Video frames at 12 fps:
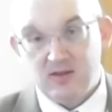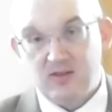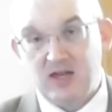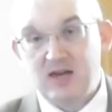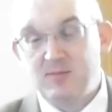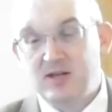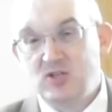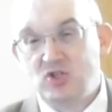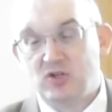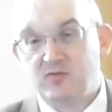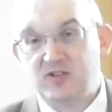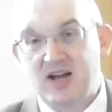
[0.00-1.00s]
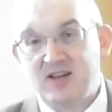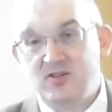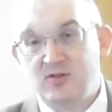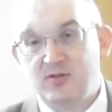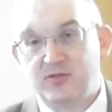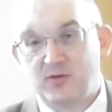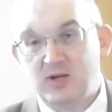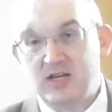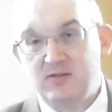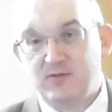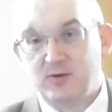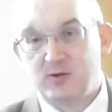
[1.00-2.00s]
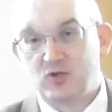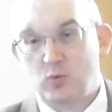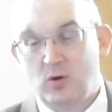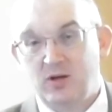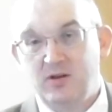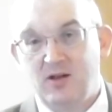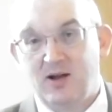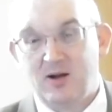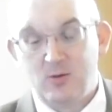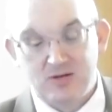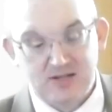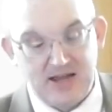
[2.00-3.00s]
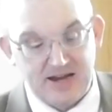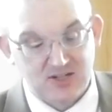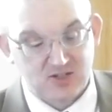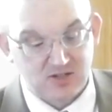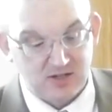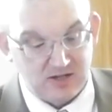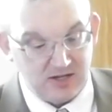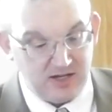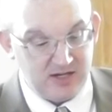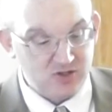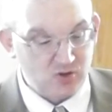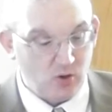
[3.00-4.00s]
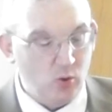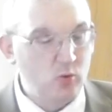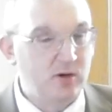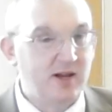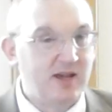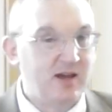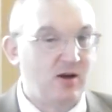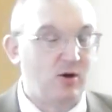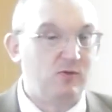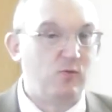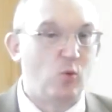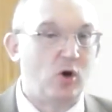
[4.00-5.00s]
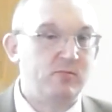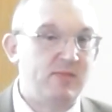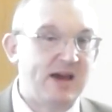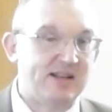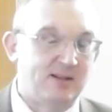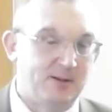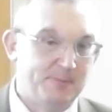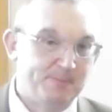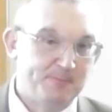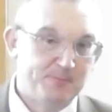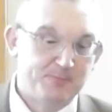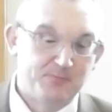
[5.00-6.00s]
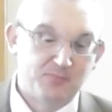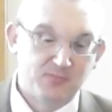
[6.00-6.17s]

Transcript: The image of Daniel 3 verse 1, our text, is only of one metal.